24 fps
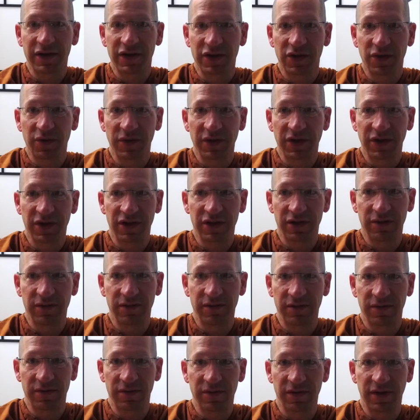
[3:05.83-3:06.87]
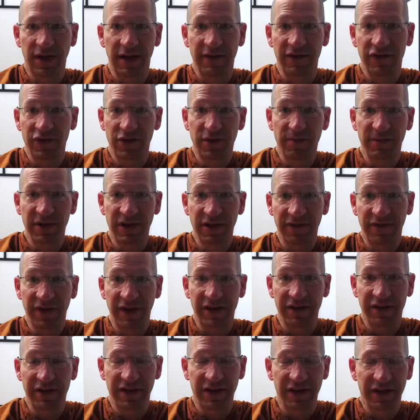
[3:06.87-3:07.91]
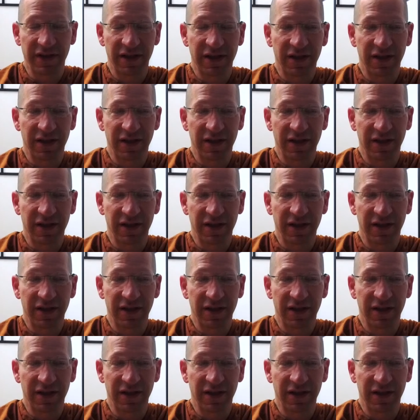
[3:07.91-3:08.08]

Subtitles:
so we could live stream the event.